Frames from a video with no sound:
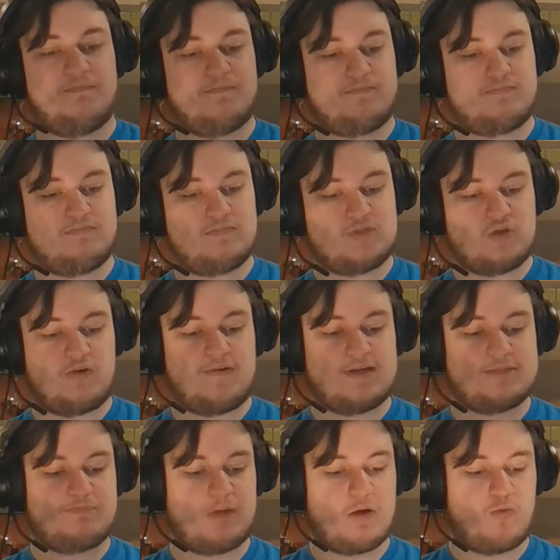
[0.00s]
sort of
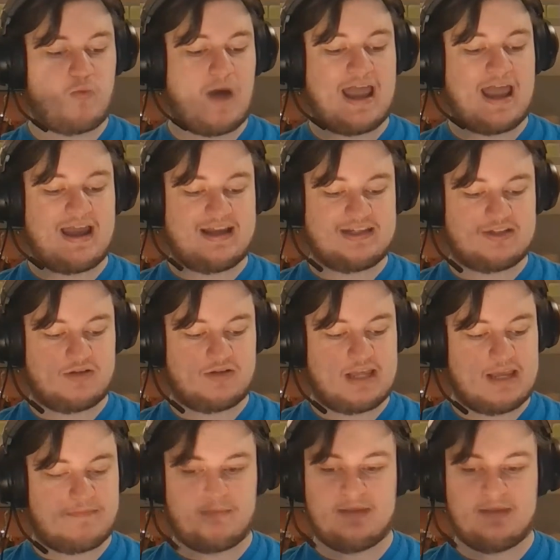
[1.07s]
explain why I still
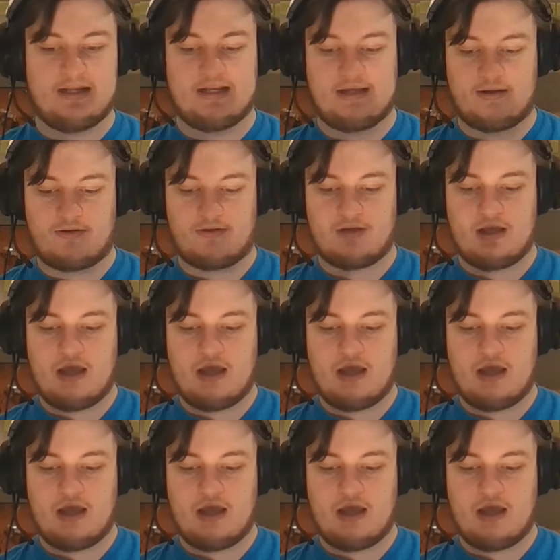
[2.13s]
keep them in here.